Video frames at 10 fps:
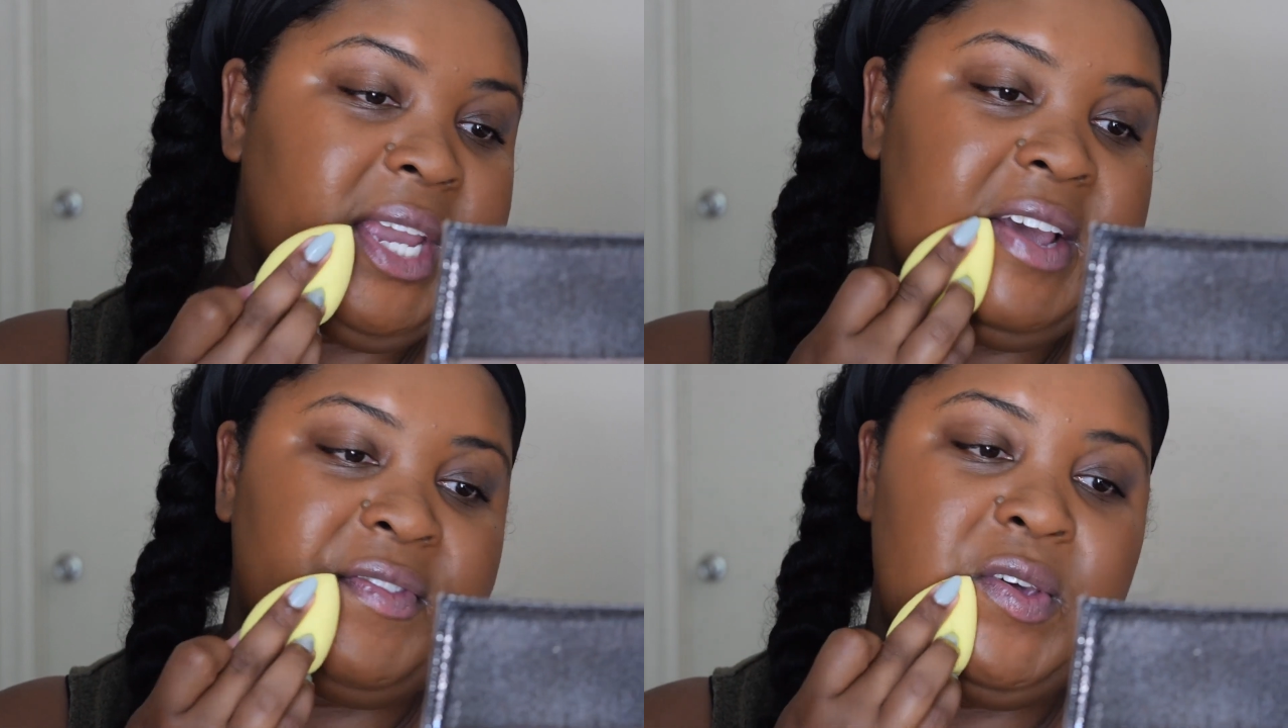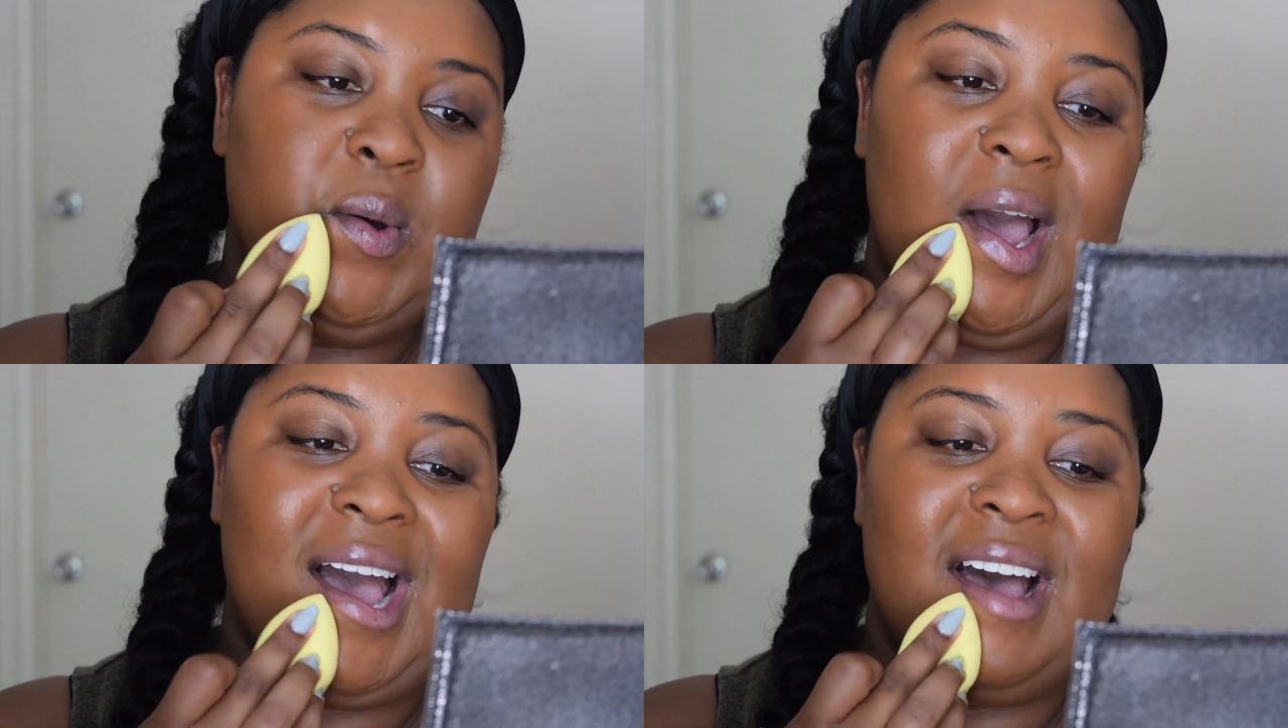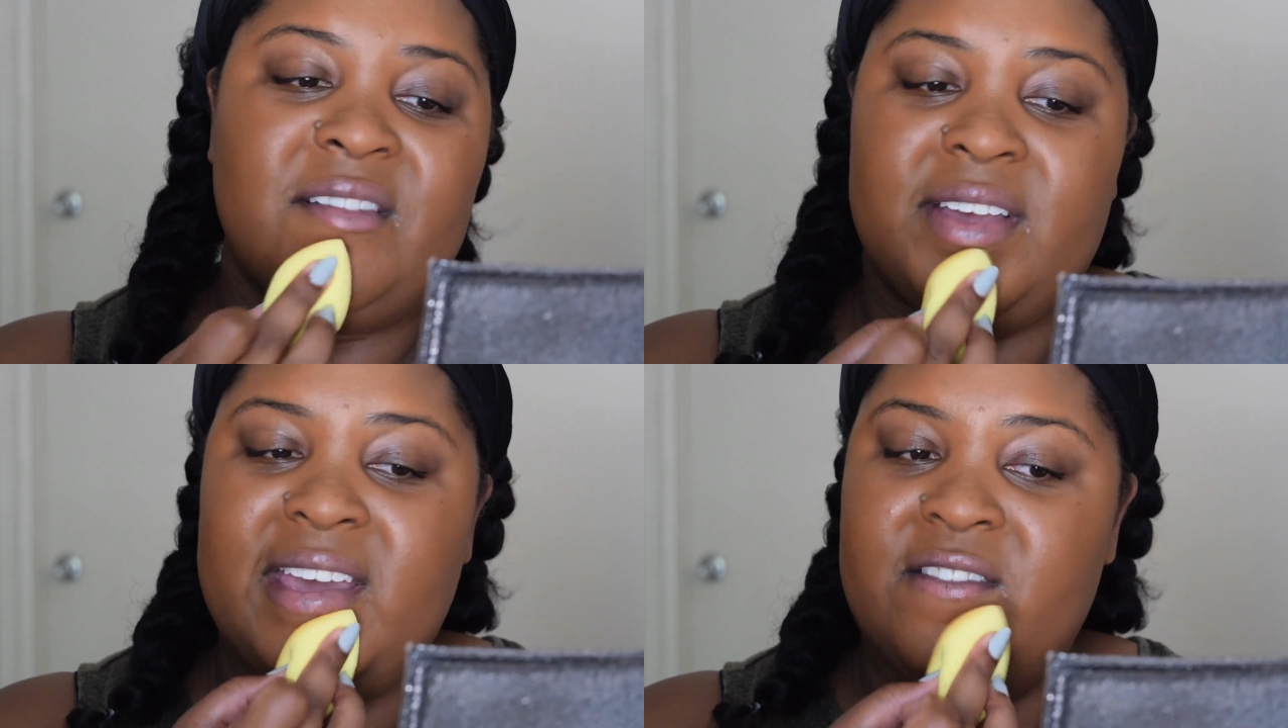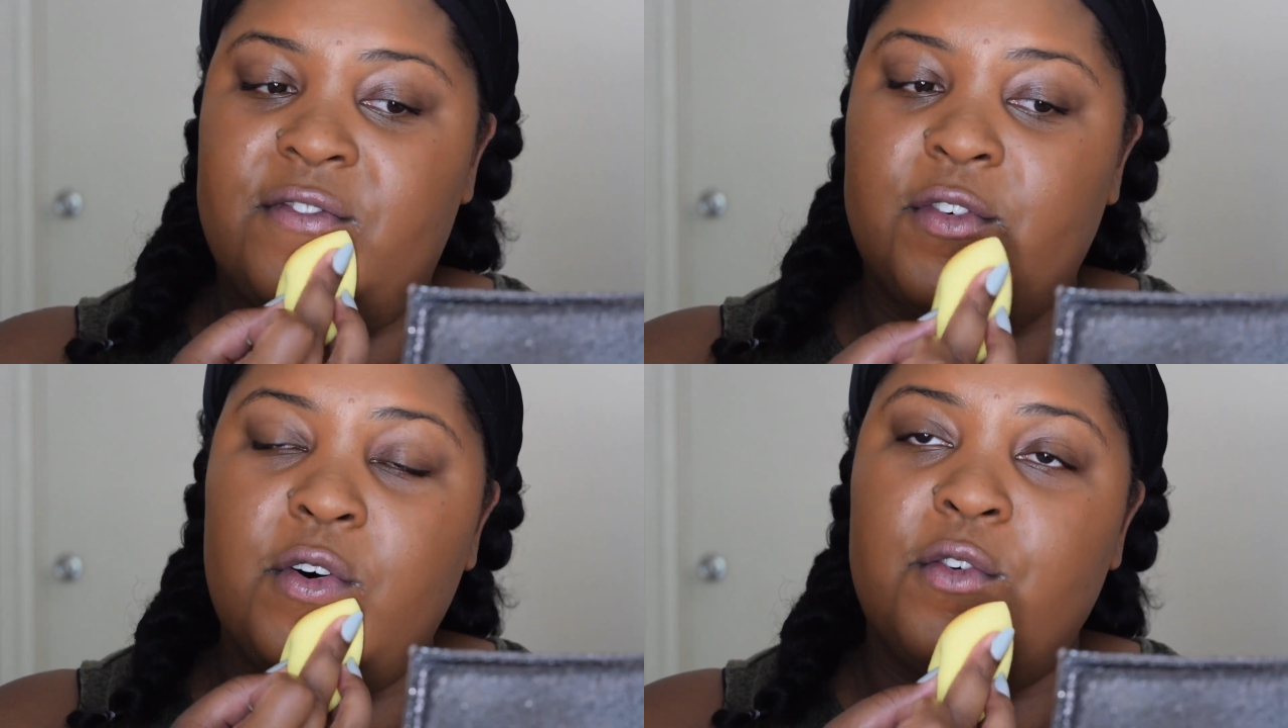if you have a
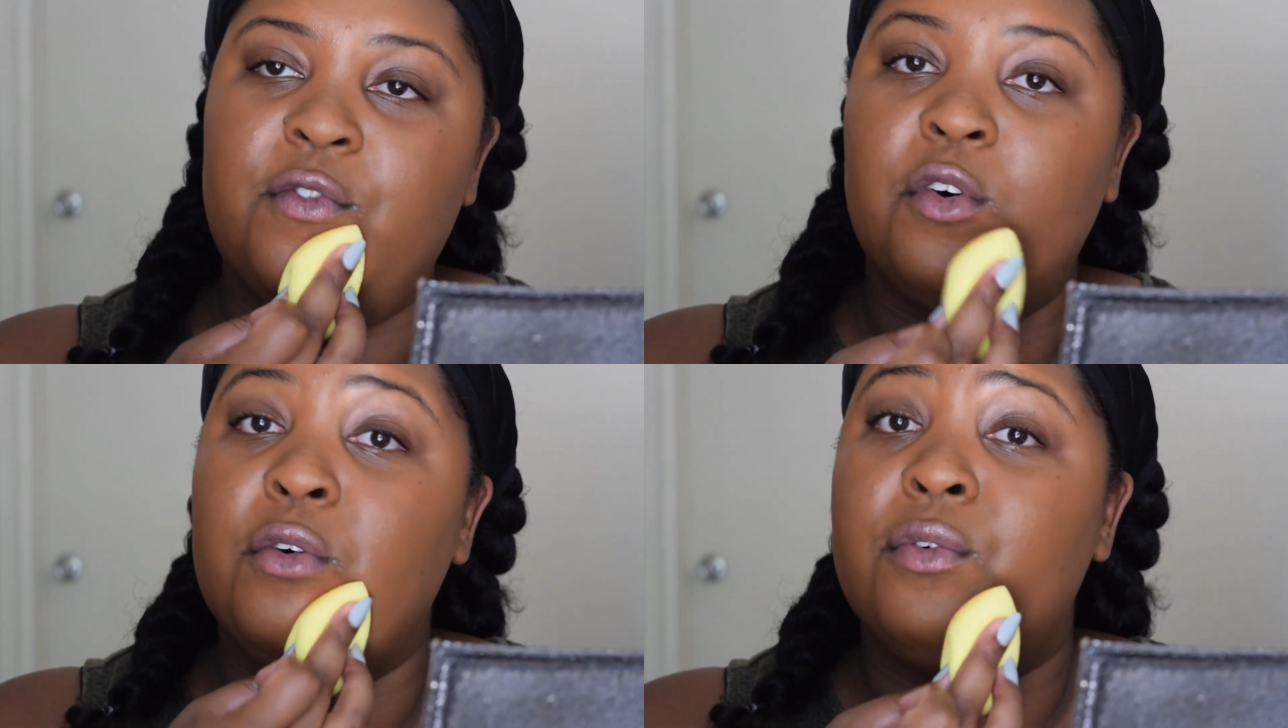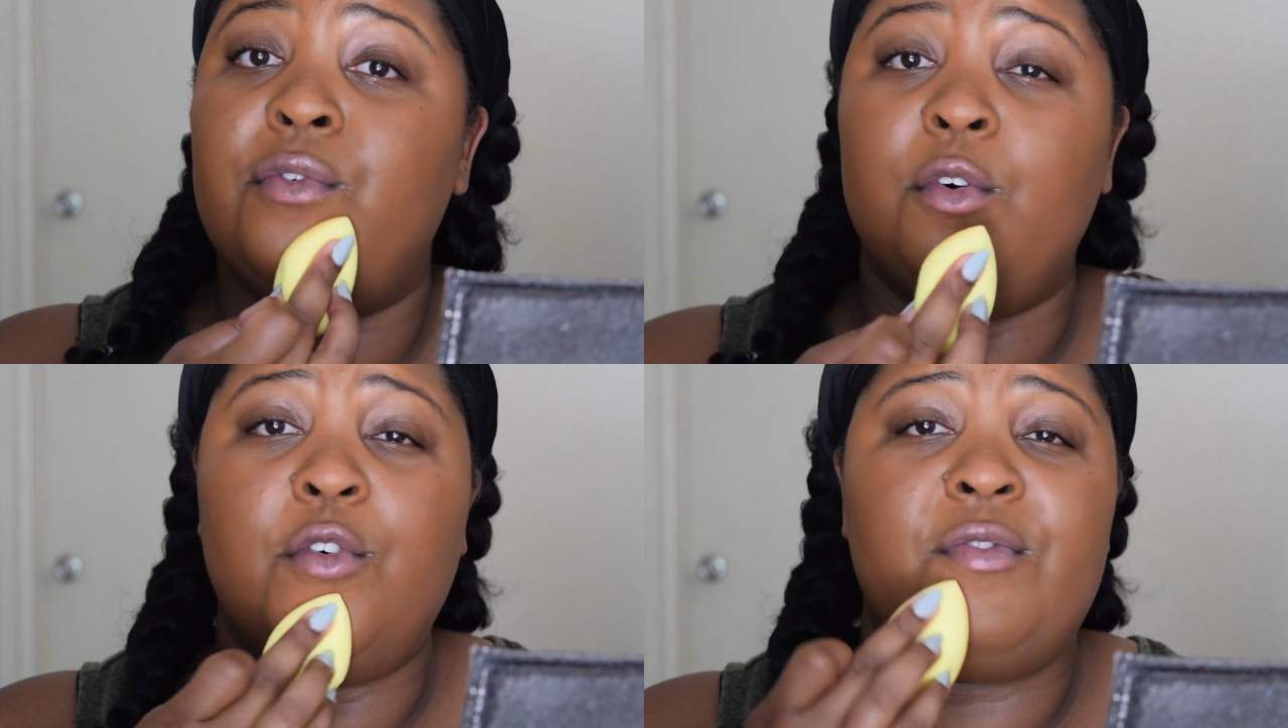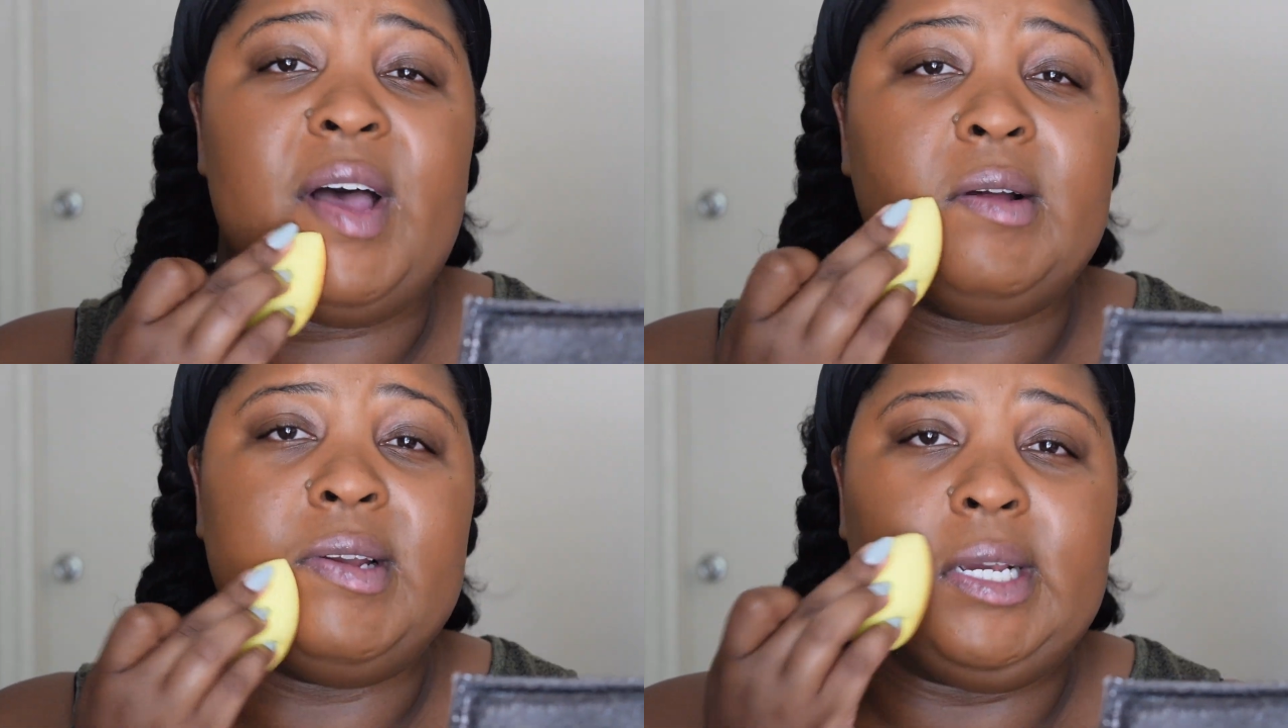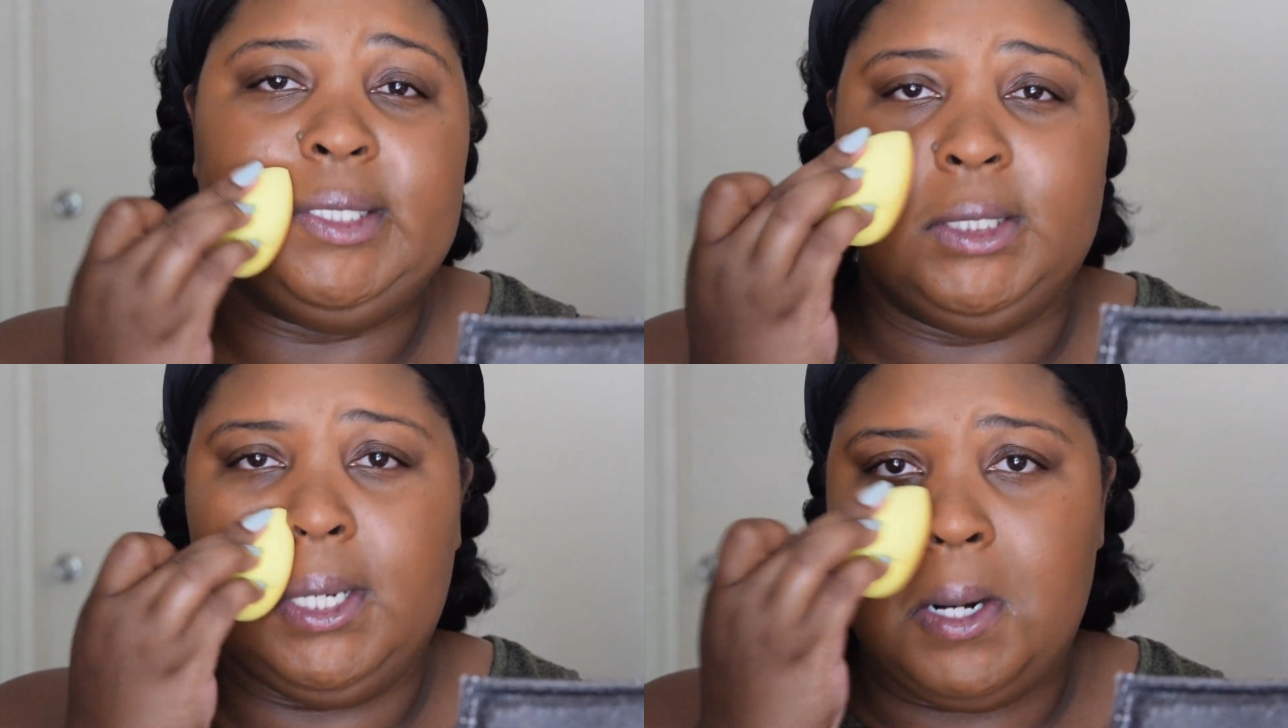full
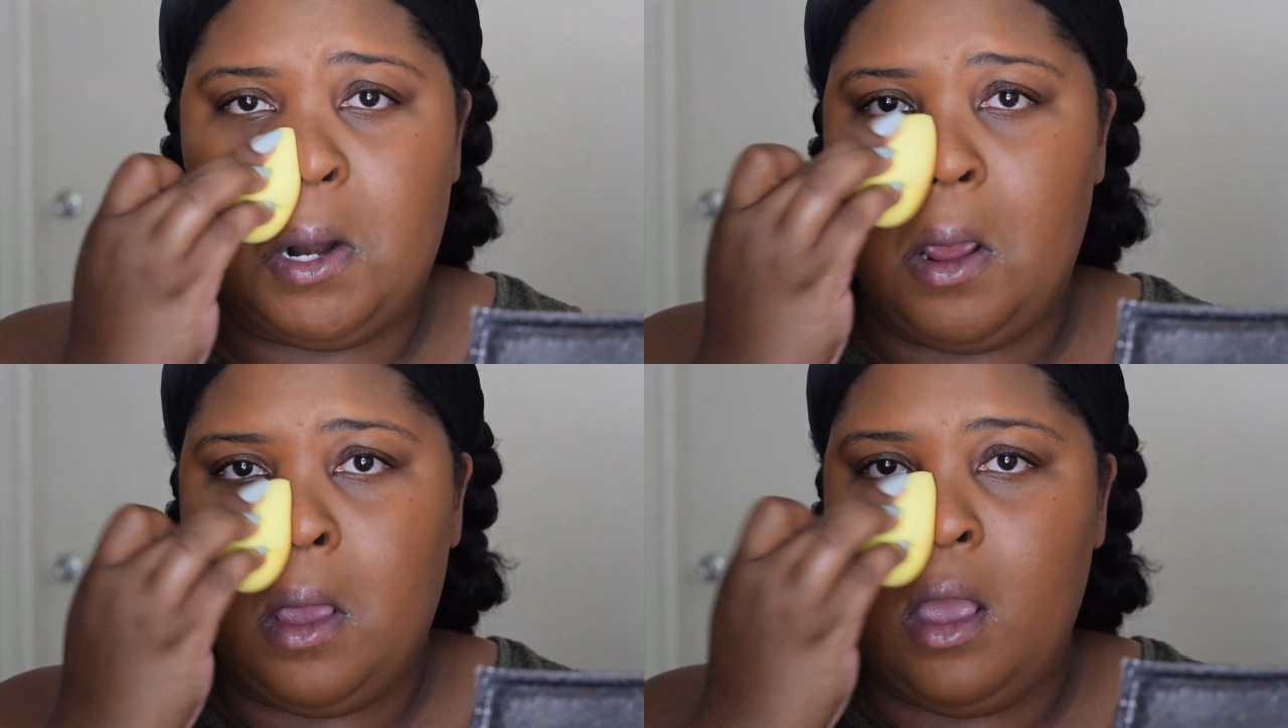foundation,